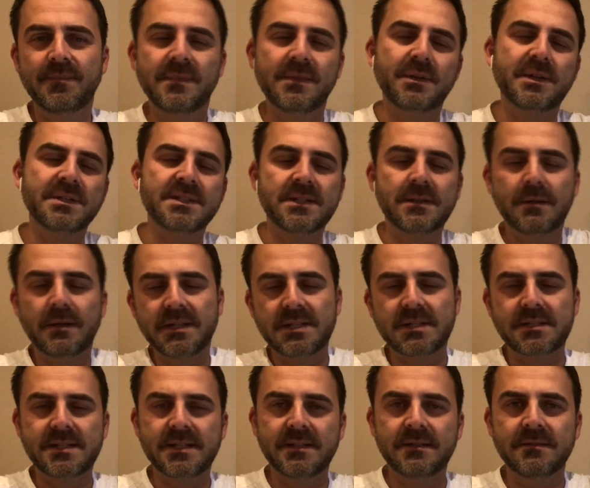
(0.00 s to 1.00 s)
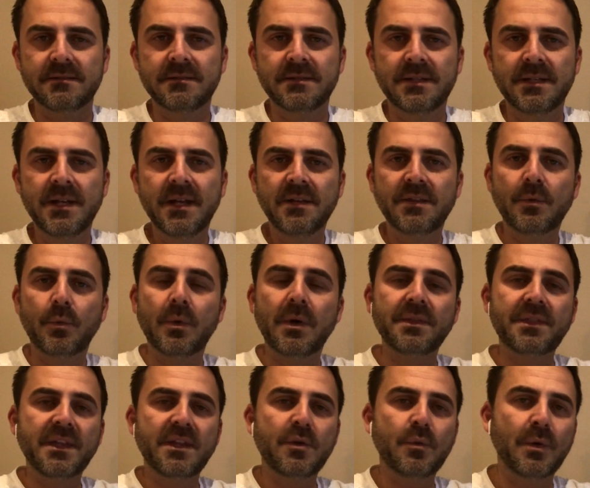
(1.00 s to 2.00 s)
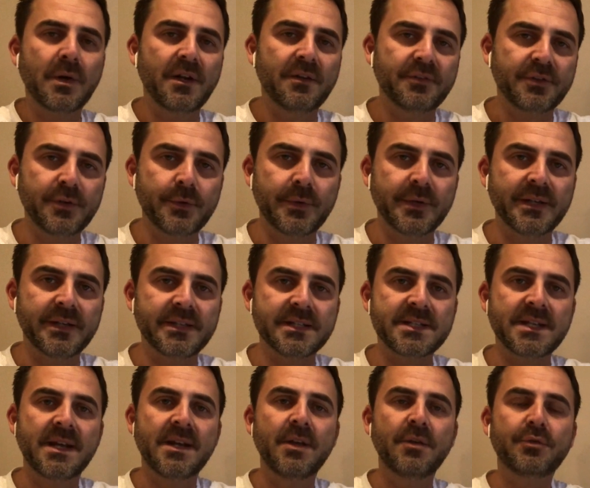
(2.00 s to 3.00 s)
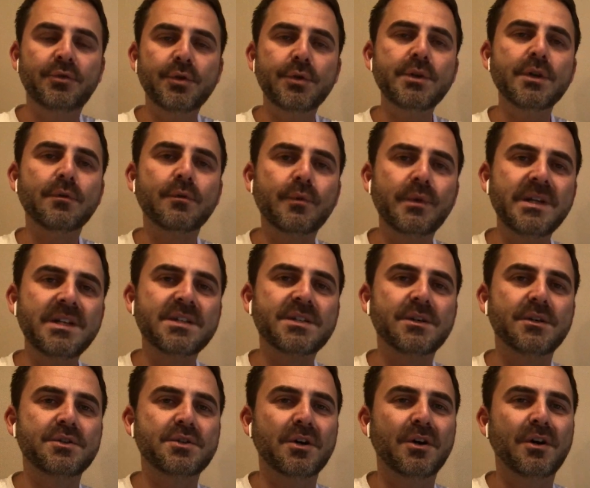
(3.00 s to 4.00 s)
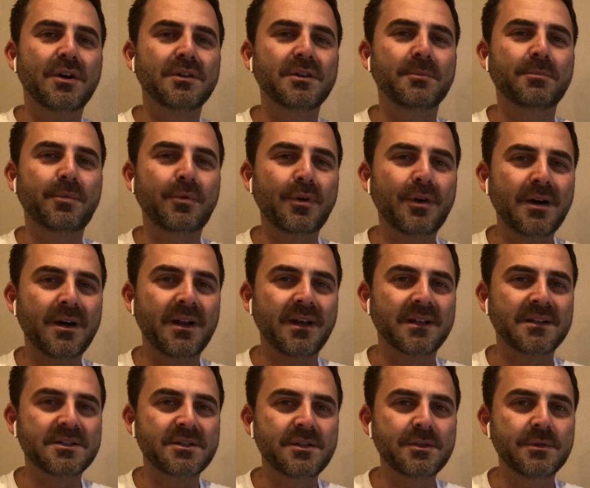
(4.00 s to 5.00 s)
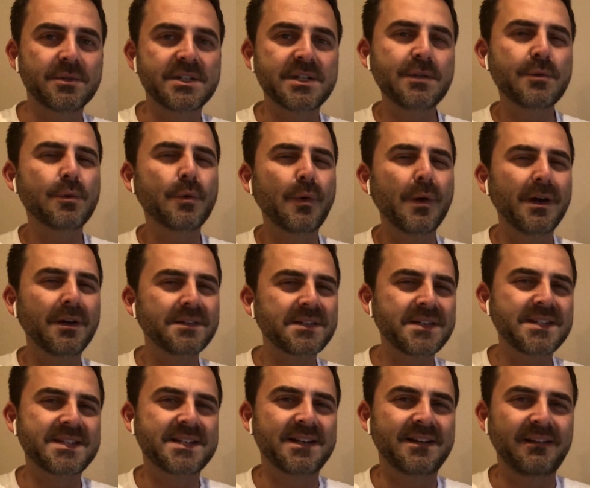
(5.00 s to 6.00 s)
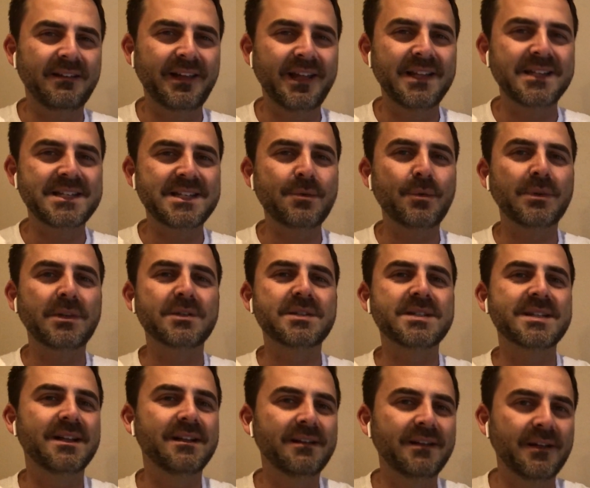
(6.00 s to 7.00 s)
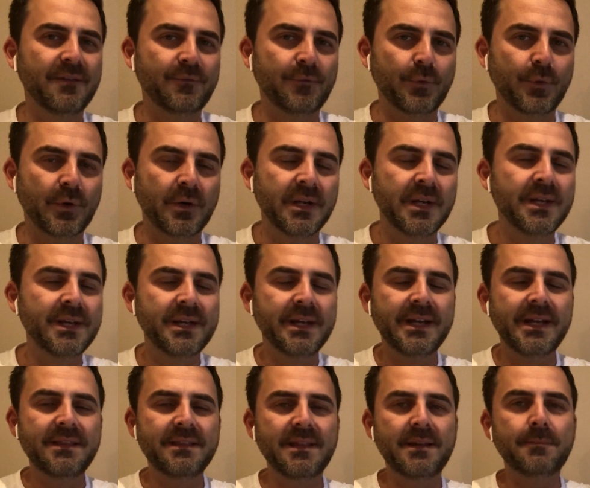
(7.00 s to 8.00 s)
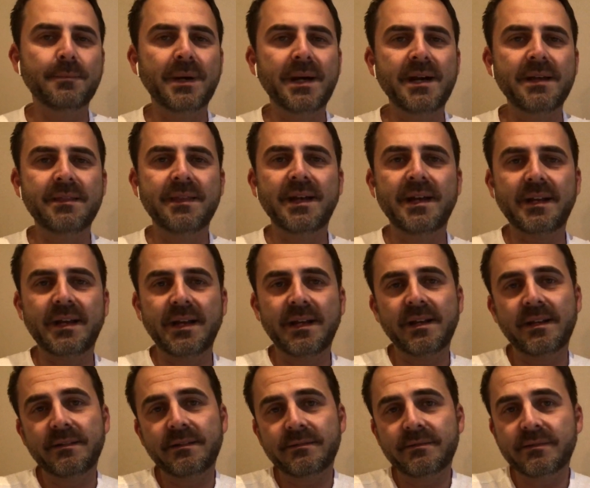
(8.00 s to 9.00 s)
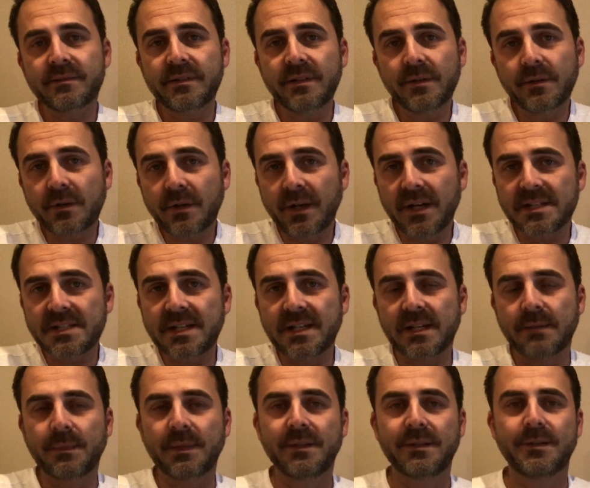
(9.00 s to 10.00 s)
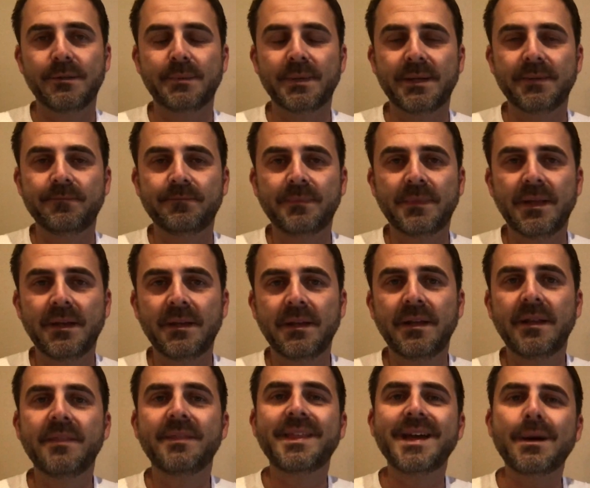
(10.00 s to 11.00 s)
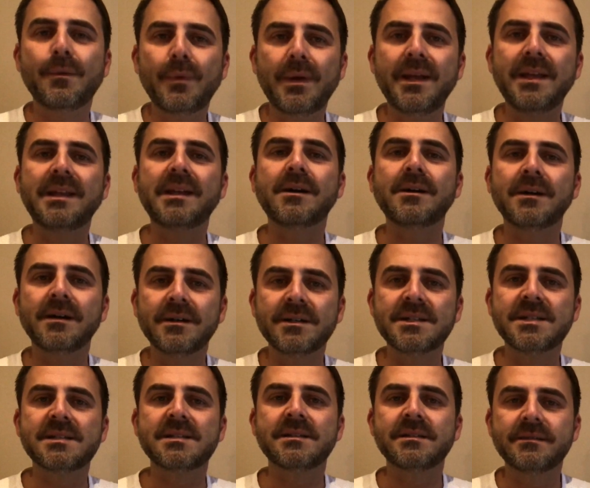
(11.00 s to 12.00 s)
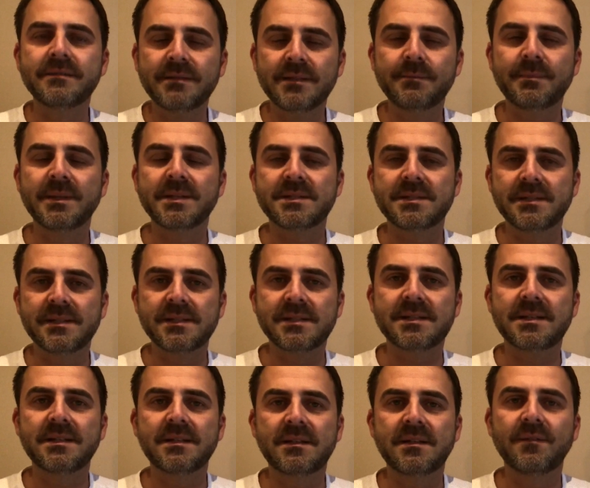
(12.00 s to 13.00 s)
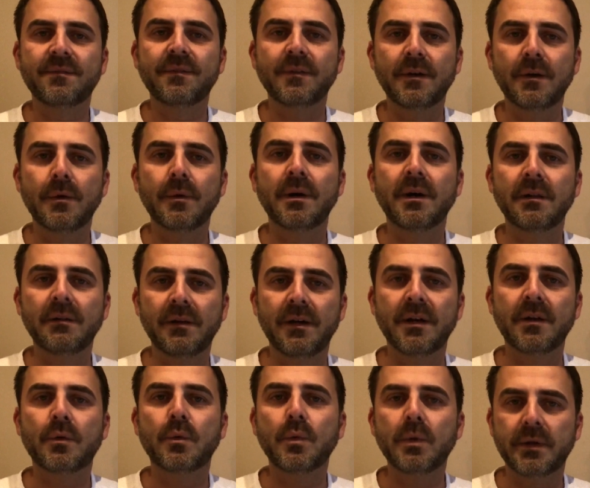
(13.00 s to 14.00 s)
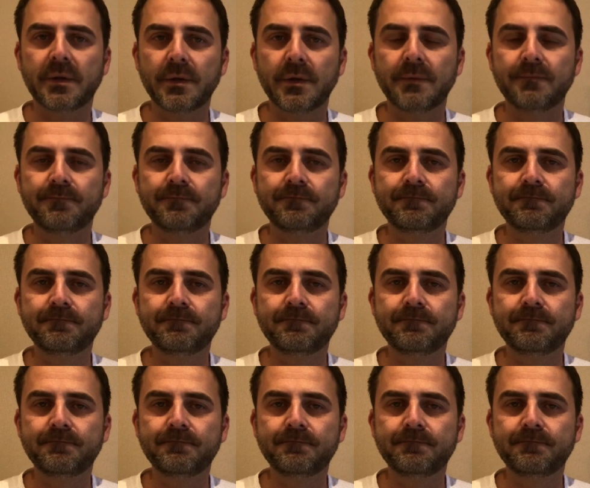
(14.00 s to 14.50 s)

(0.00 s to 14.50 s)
They'll consider it as a sale. The one thing you want to do is do your research on the products too. See who else is selling it and see what they're selling it for. And then by that, kind of, cost cut them a little bit. That way it causes the business to flow a lot quicker.